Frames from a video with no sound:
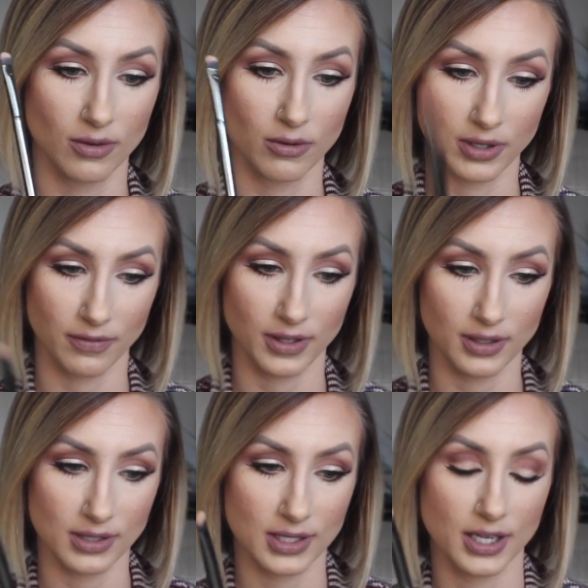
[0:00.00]
one of
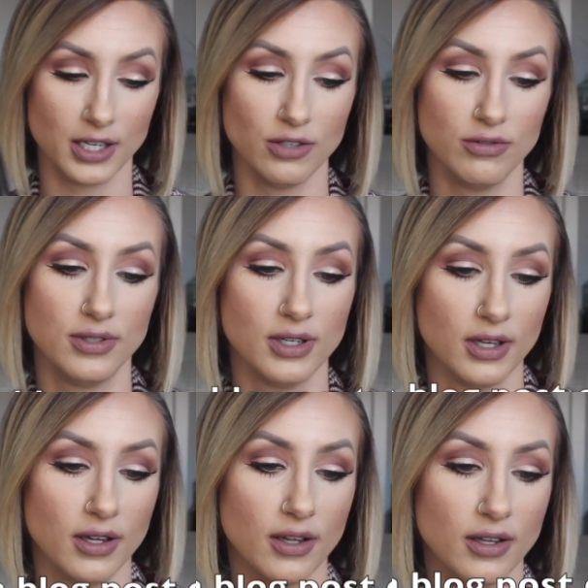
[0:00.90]
these. And
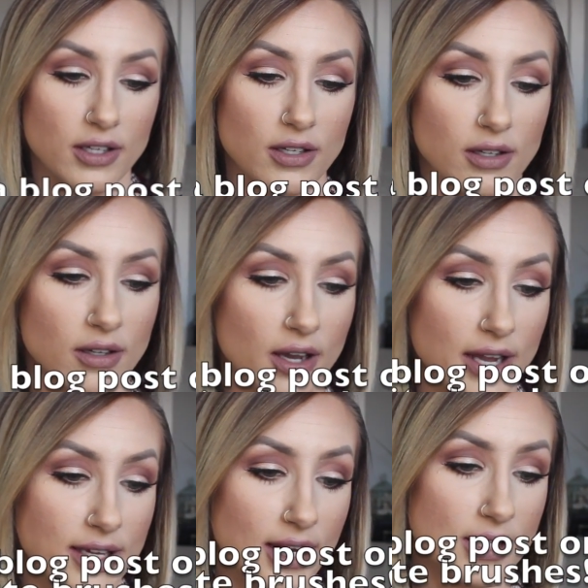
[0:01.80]

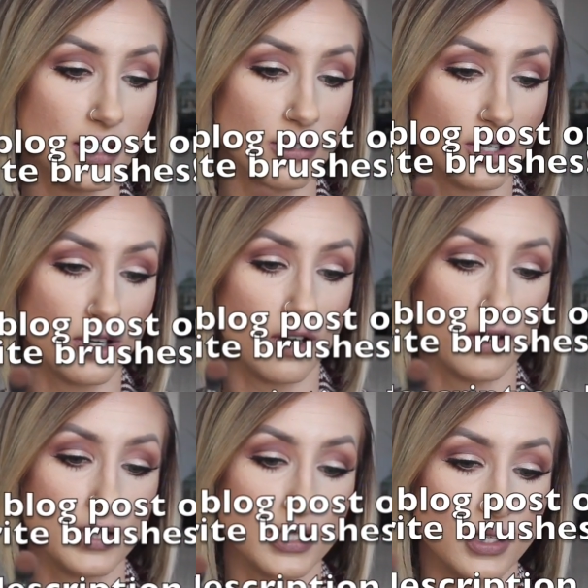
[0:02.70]
I guess you could
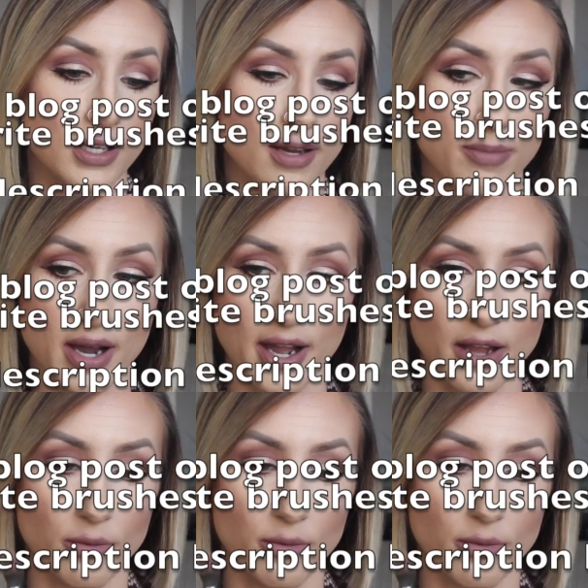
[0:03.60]
honestly get by